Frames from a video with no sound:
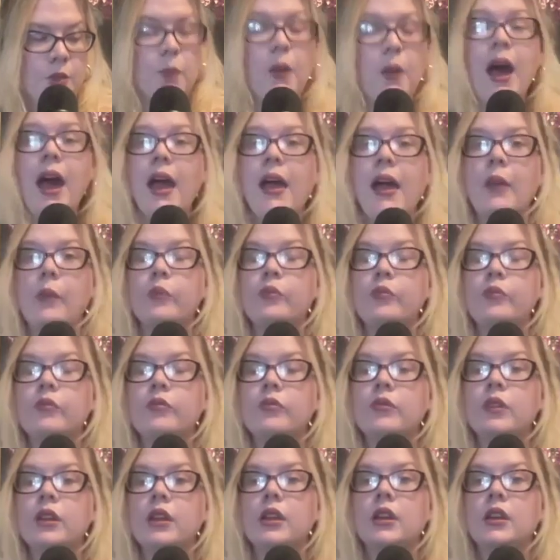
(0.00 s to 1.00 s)
But
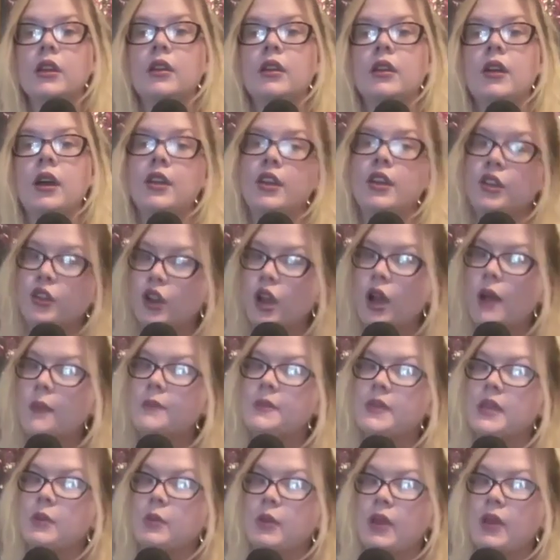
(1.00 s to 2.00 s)
another
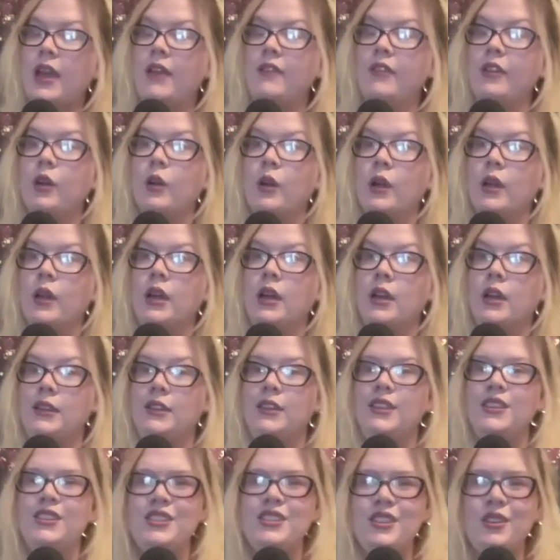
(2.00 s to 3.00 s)
update we have going on,
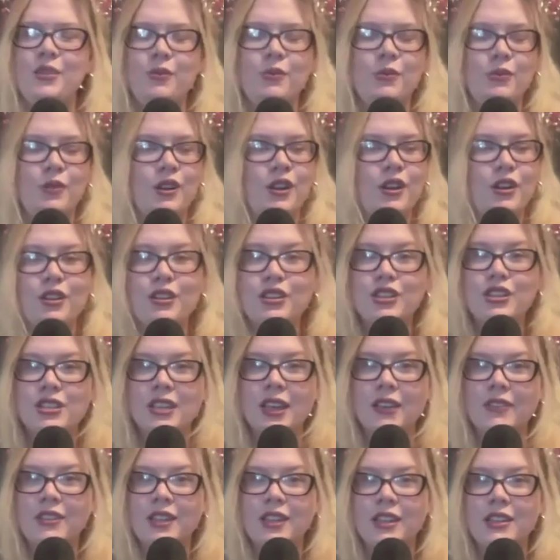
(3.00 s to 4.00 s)
because the girls just
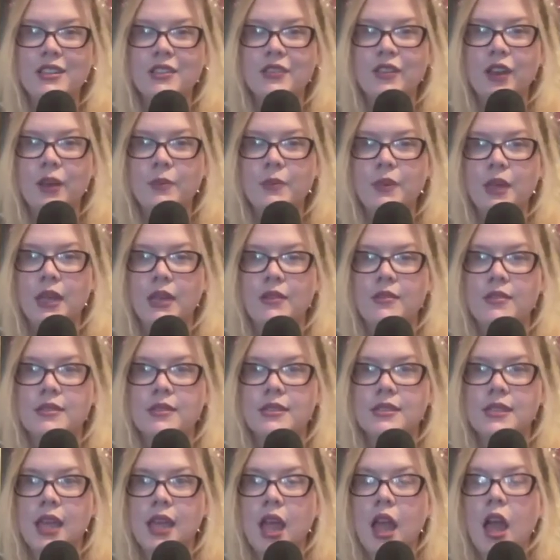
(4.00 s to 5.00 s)
have tons of
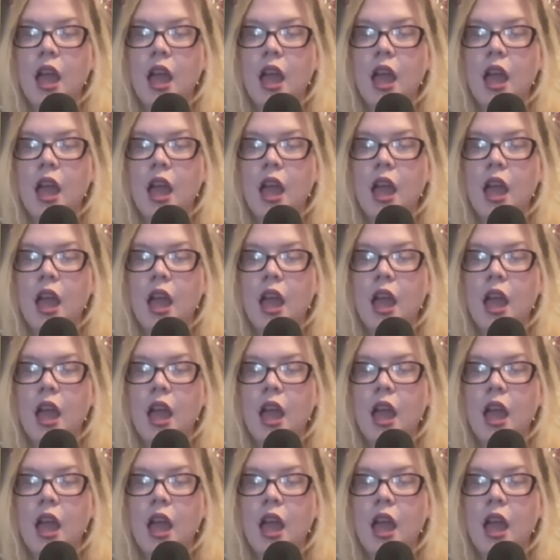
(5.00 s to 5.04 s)
updates.